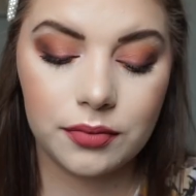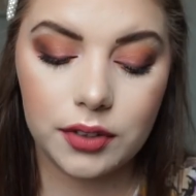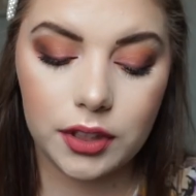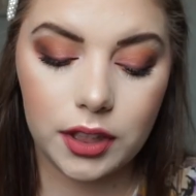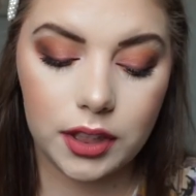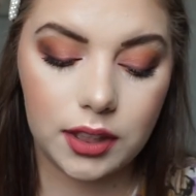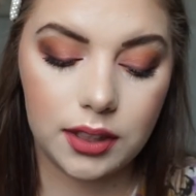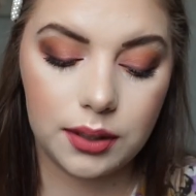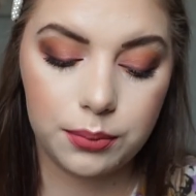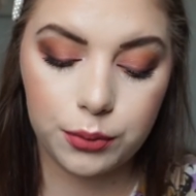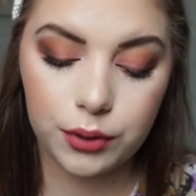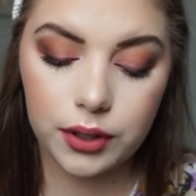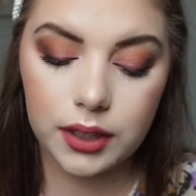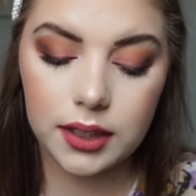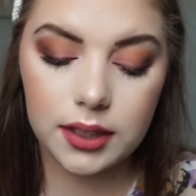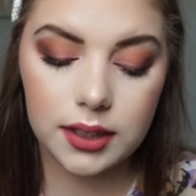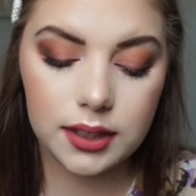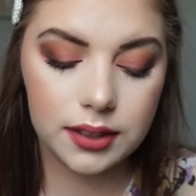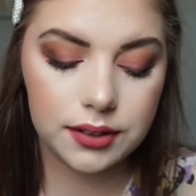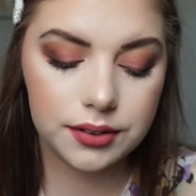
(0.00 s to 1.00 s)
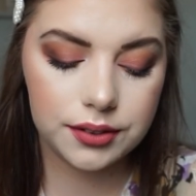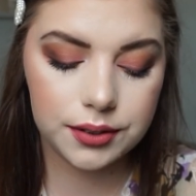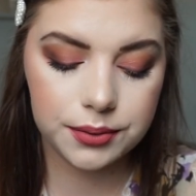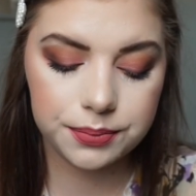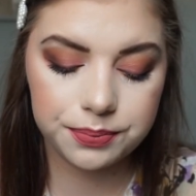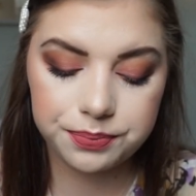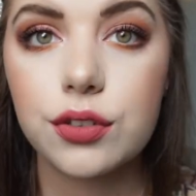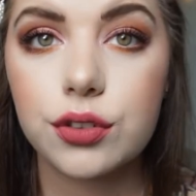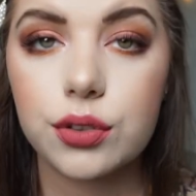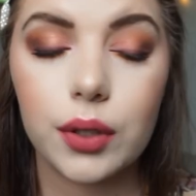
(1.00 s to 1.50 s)
not anymore at least.
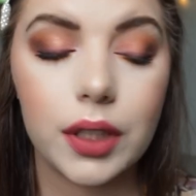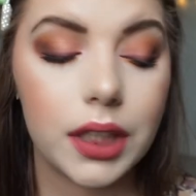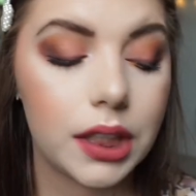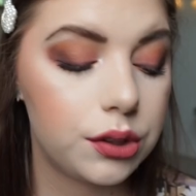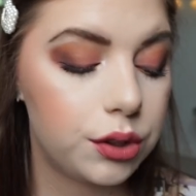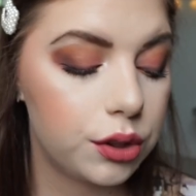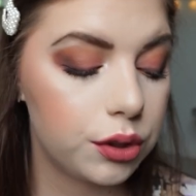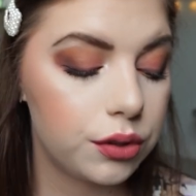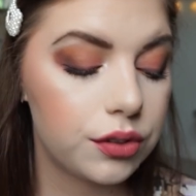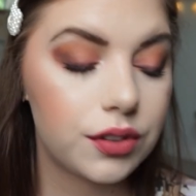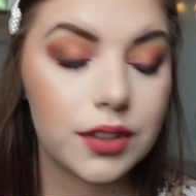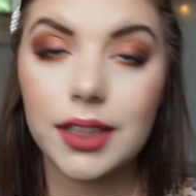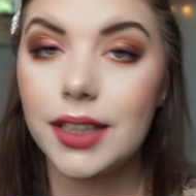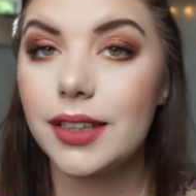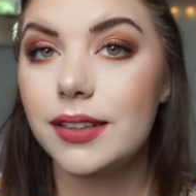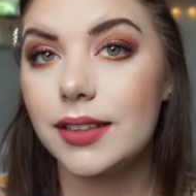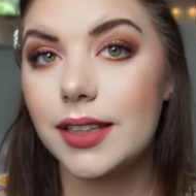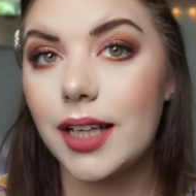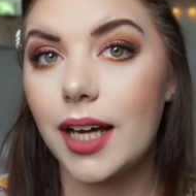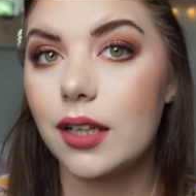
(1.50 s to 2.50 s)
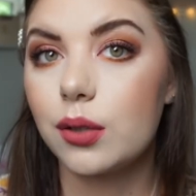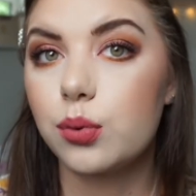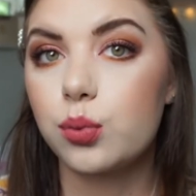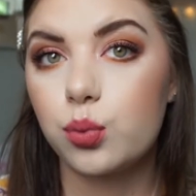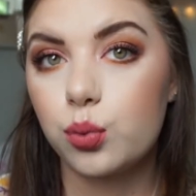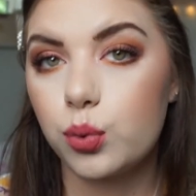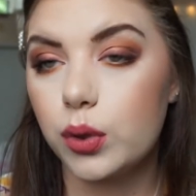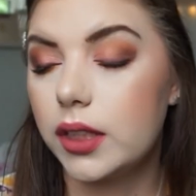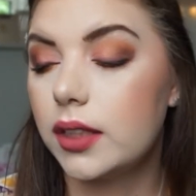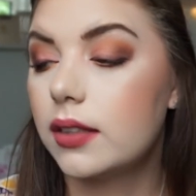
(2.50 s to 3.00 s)
So I do set that
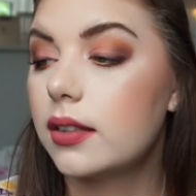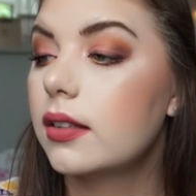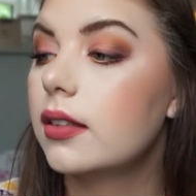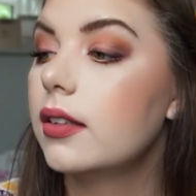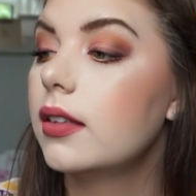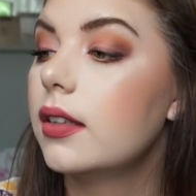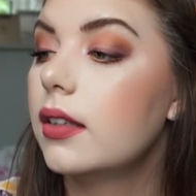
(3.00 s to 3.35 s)
with